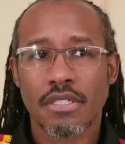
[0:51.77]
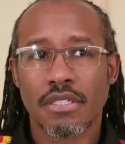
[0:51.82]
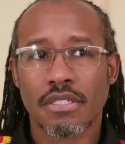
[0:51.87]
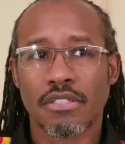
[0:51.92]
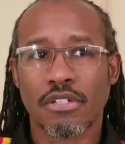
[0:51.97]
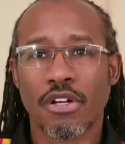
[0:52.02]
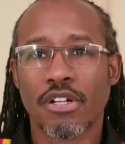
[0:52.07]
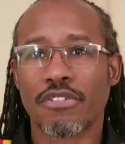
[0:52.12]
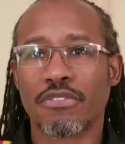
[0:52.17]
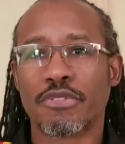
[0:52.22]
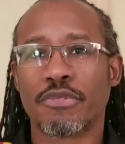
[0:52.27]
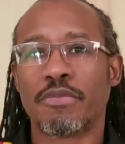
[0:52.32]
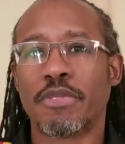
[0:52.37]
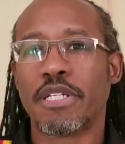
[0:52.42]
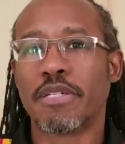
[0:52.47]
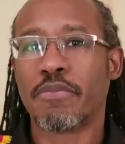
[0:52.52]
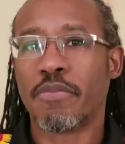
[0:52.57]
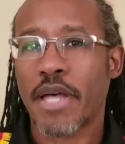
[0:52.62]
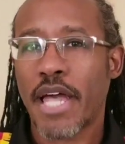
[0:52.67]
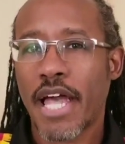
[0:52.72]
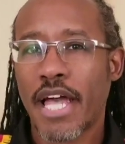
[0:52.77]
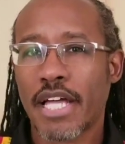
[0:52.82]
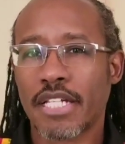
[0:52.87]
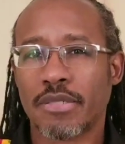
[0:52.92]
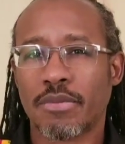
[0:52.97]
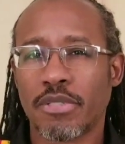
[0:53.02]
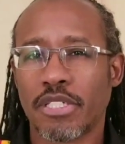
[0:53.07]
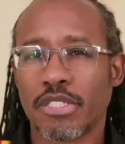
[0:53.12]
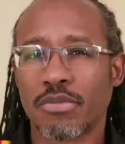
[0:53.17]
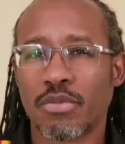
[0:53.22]
thought of as being bad is
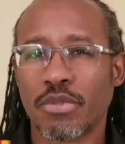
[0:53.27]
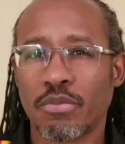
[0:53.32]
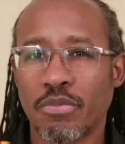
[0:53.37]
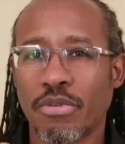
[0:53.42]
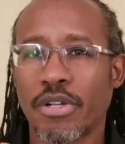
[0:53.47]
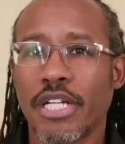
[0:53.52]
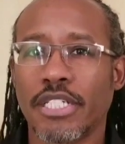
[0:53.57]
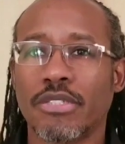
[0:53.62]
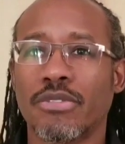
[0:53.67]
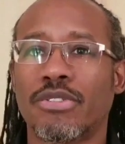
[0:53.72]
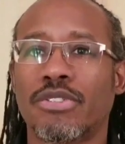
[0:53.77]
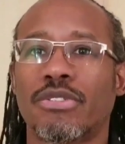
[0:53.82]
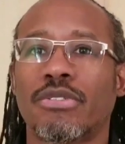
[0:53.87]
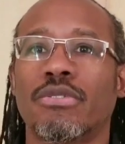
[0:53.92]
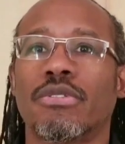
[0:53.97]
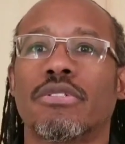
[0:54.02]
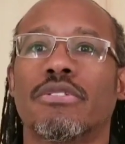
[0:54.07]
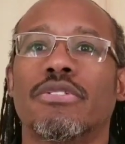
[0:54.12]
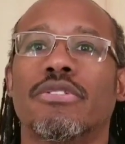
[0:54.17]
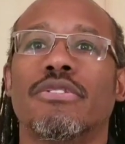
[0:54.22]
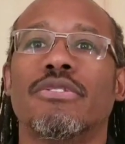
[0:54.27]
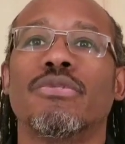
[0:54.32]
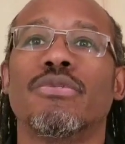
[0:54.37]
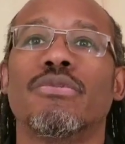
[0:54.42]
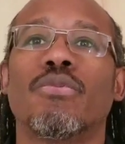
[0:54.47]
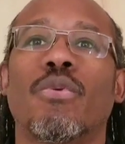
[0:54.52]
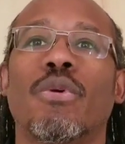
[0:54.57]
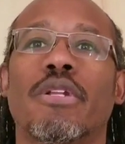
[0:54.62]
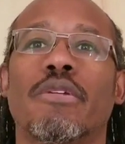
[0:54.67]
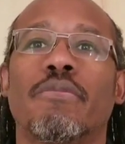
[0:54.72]
because with brand new shooters,
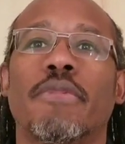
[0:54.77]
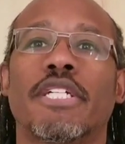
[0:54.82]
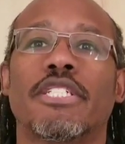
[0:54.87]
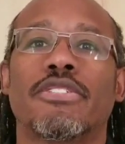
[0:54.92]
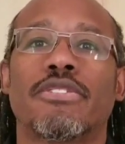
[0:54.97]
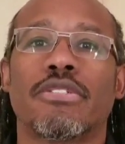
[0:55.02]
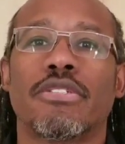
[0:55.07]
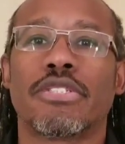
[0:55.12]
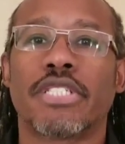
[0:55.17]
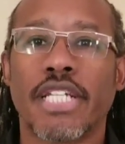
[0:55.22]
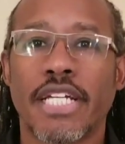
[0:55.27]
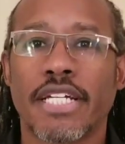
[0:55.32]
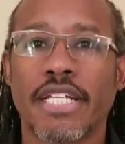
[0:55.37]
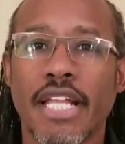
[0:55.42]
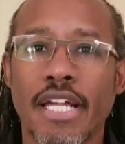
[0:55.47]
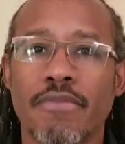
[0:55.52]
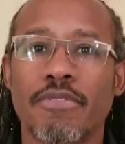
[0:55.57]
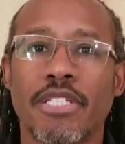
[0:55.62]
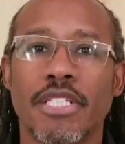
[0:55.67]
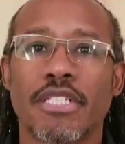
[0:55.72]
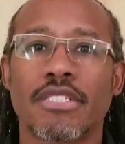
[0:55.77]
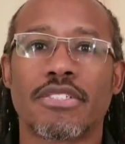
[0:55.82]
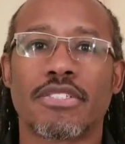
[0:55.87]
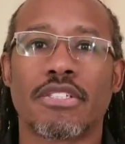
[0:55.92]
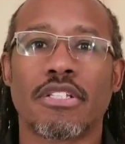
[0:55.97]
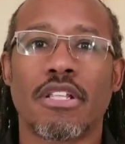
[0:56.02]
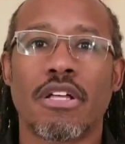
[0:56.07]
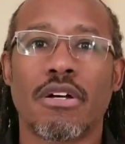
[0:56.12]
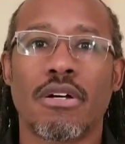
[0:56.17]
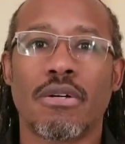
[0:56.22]
you want to make sure you're taking everything
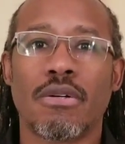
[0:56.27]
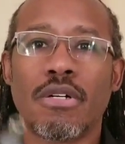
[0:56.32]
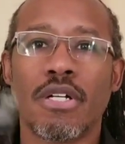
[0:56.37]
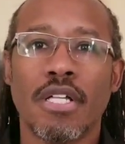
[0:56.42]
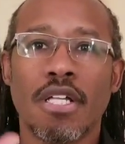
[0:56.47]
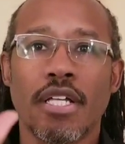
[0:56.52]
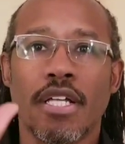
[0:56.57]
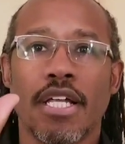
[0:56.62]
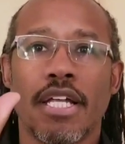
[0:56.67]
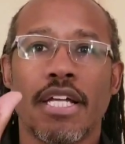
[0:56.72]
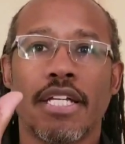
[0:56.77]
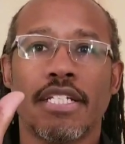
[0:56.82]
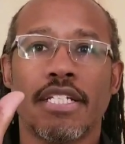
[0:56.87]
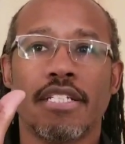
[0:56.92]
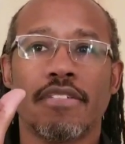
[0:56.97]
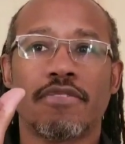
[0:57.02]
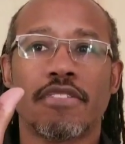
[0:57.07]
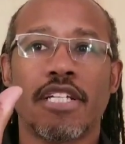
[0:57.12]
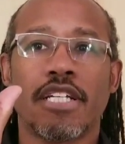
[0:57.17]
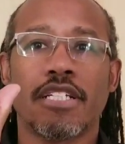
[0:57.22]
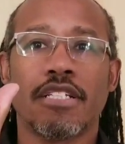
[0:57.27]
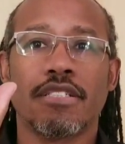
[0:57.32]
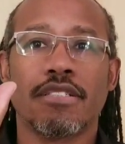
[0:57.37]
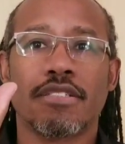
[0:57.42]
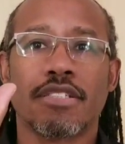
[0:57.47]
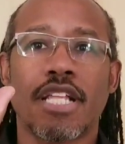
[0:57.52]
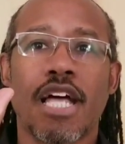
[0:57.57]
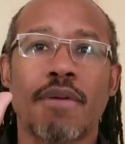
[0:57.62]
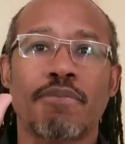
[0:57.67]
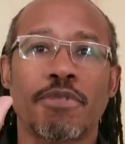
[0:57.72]
slow, and if they
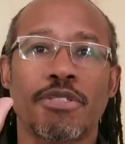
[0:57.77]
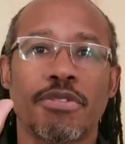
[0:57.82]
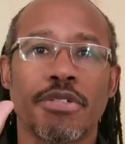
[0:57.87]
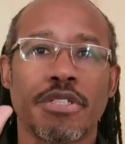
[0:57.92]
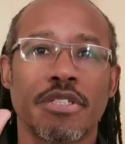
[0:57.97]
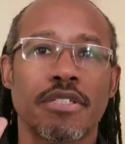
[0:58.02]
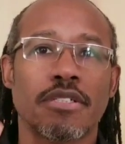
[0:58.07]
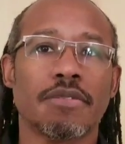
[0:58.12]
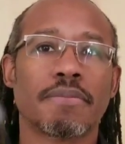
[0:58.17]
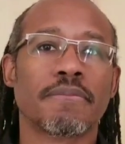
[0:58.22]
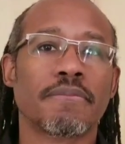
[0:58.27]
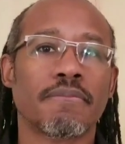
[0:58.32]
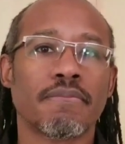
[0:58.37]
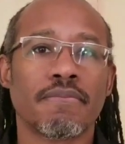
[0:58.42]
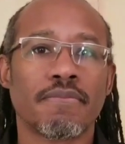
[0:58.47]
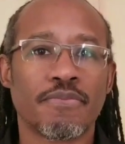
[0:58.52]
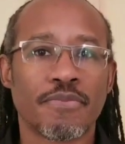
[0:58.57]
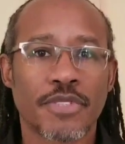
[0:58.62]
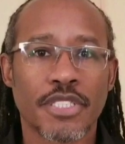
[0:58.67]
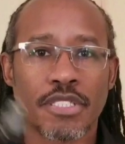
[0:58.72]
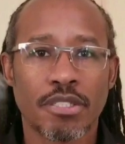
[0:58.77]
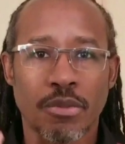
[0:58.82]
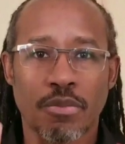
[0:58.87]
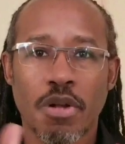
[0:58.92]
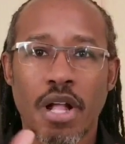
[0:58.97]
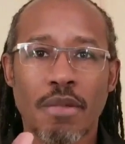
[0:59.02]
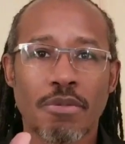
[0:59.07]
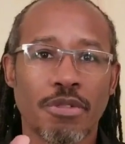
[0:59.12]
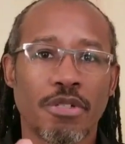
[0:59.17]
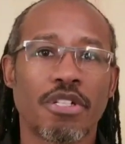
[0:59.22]
slap the trigger, they're
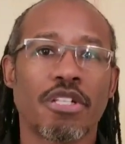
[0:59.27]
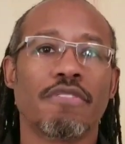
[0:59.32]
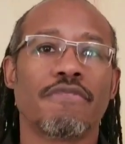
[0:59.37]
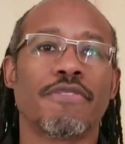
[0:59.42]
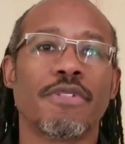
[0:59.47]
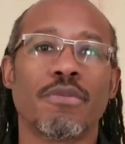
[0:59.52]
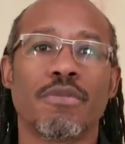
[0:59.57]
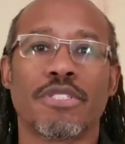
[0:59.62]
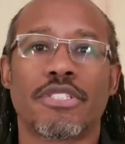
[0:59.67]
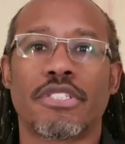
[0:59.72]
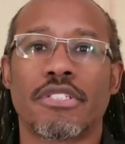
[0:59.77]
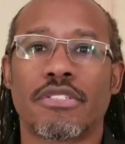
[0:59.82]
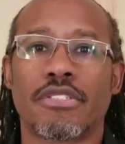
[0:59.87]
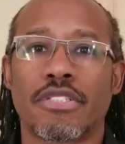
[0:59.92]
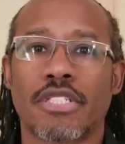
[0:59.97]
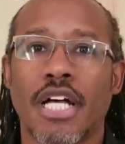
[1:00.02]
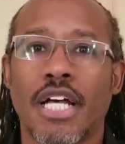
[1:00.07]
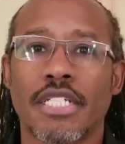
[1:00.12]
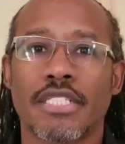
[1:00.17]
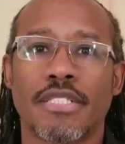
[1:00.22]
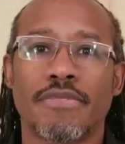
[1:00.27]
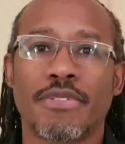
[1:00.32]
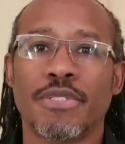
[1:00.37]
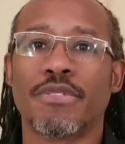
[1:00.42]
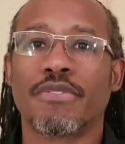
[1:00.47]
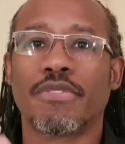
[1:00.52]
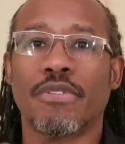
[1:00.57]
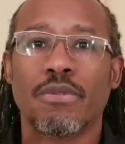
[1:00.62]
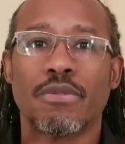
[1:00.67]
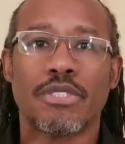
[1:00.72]
probably going to influence their sights. If you
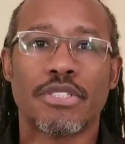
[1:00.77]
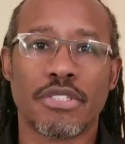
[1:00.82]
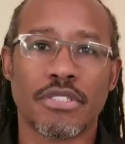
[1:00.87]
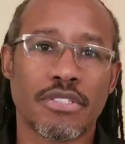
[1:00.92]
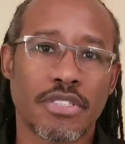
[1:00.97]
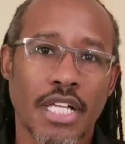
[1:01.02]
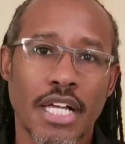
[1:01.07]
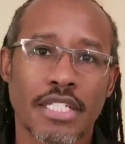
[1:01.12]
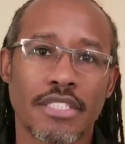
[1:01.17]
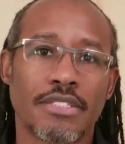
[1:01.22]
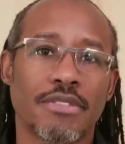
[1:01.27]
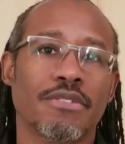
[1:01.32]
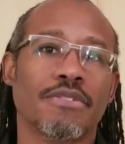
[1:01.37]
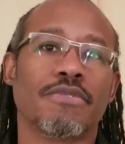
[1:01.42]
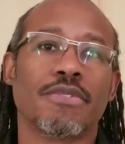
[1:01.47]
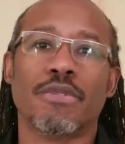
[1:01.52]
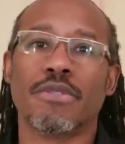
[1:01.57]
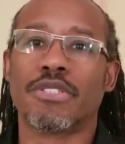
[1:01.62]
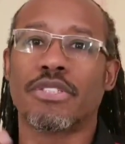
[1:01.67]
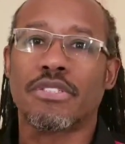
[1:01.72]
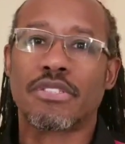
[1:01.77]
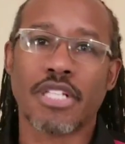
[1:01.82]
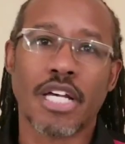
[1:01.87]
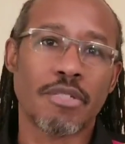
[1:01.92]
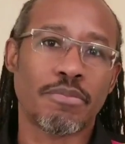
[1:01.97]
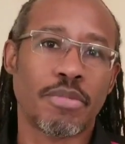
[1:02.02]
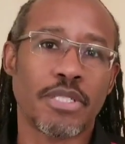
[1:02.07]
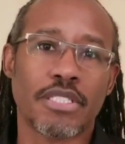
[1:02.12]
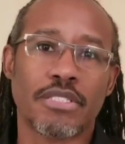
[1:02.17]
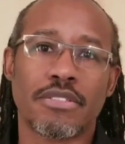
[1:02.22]
influence your sights, you influence your
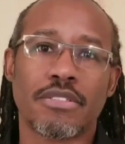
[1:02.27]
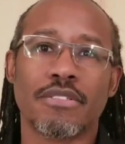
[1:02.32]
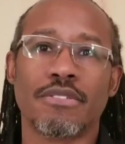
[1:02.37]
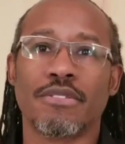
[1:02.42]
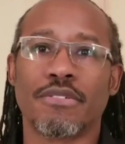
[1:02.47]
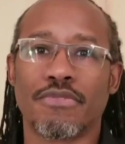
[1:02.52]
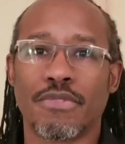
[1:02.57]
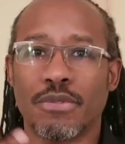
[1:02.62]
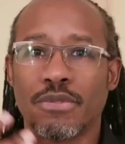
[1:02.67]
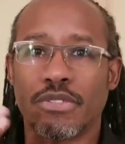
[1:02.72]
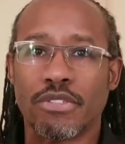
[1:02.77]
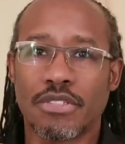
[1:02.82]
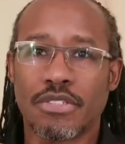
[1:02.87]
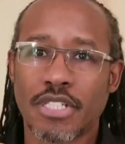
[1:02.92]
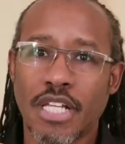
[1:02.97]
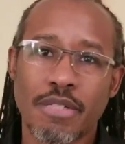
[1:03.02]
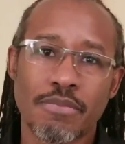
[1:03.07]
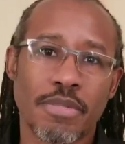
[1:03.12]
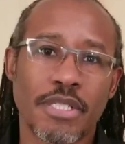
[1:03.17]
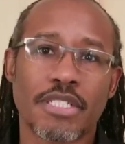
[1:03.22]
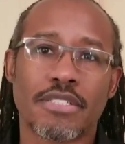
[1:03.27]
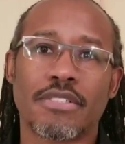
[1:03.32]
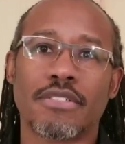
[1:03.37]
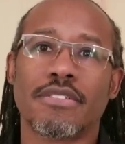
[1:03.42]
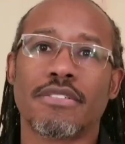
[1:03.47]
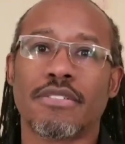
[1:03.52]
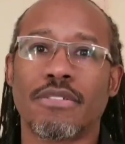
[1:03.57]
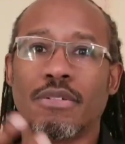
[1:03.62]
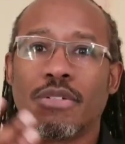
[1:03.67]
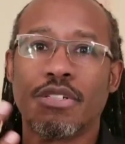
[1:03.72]
sight picture, you influence your sight picture,
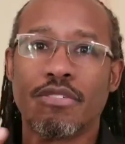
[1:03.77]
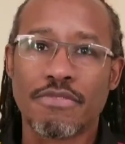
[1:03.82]
you're going to